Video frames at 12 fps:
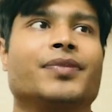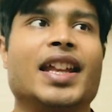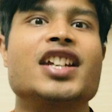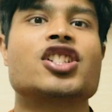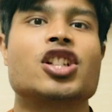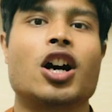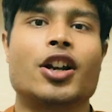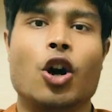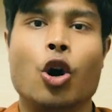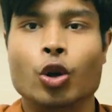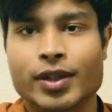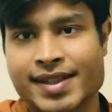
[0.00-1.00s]
they shot a
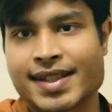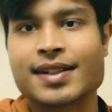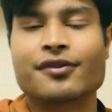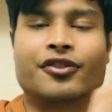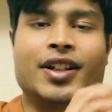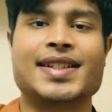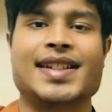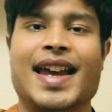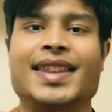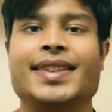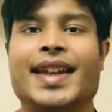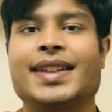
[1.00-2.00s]
whole scene first
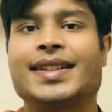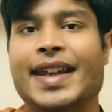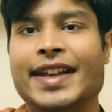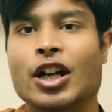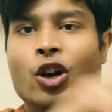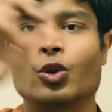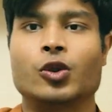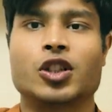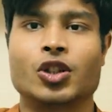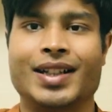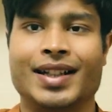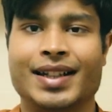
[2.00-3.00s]
and then they go
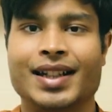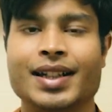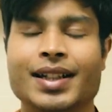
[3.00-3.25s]
to the